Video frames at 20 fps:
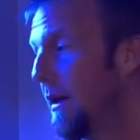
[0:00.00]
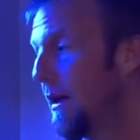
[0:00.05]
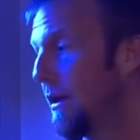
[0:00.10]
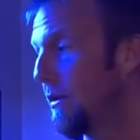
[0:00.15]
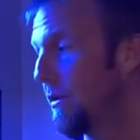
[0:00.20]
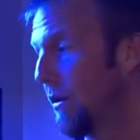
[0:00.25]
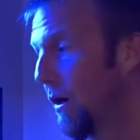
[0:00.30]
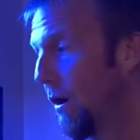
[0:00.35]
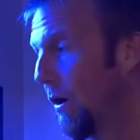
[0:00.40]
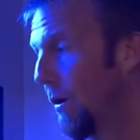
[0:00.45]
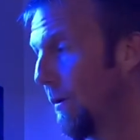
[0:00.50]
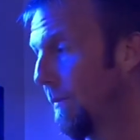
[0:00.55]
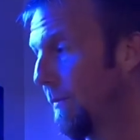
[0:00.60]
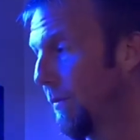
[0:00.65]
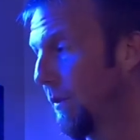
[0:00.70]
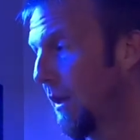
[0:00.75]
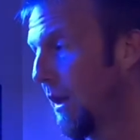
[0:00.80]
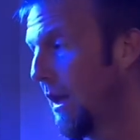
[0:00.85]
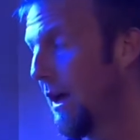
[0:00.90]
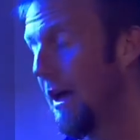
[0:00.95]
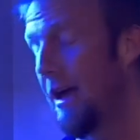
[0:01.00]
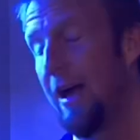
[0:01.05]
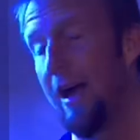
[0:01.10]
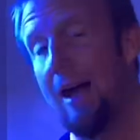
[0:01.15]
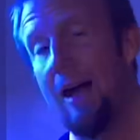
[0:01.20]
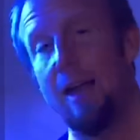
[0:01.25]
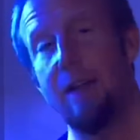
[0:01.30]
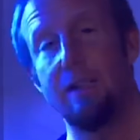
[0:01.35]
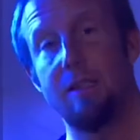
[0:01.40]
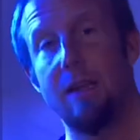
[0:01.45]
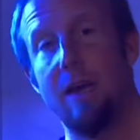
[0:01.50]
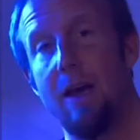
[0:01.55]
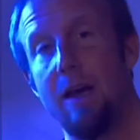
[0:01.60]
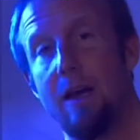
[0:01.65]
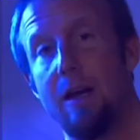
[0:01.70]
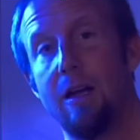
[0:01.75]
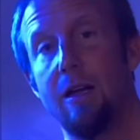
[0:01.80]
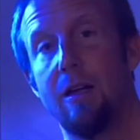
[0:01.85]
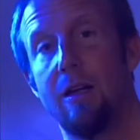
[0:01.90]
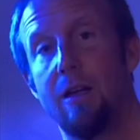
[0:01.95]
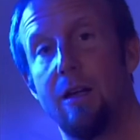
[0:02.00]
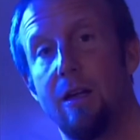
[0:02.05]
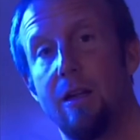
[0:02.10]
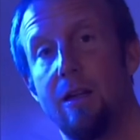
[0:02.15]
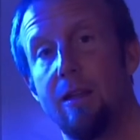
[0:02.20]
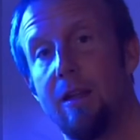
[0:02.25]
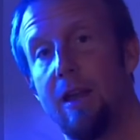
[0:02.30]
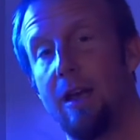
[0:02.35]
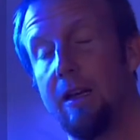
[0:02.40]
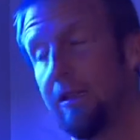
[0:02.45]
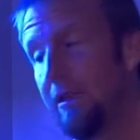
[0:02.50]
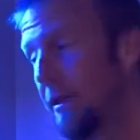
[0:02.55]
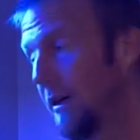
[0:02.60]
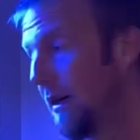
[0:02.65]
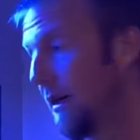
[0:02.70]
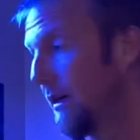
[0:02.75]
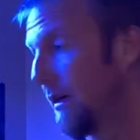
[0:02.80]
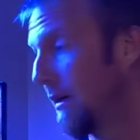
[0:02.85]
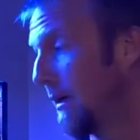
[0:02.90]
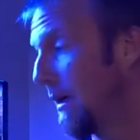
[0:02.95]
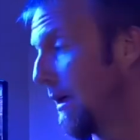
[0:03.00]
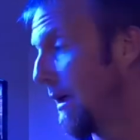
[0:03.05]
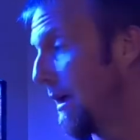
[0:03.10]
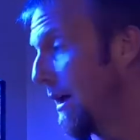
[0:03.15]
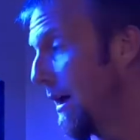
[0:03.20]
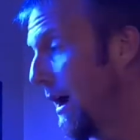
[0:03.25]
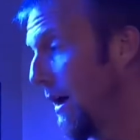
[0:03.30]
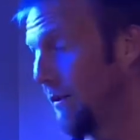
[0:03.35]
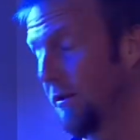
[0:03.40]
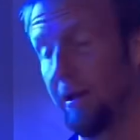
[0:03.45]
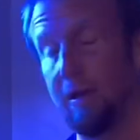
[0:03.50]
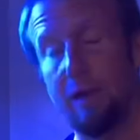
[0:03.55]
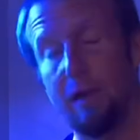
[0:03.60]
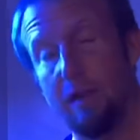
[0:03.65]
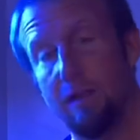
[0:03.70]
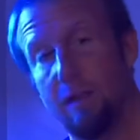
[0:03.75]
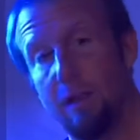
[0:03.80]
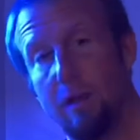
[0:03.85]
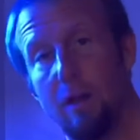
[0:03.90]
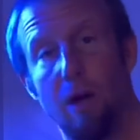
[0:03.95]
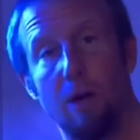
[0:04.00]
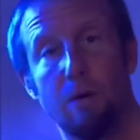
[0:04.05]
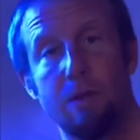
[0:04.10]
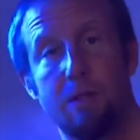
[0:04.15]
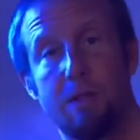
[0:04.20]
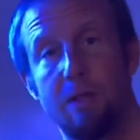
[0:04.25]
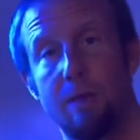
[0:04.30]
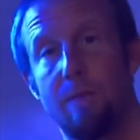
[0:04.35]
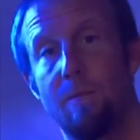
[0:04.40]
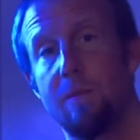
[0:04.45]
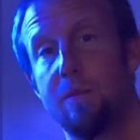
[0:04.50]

So I decided that I was gonna get the dose.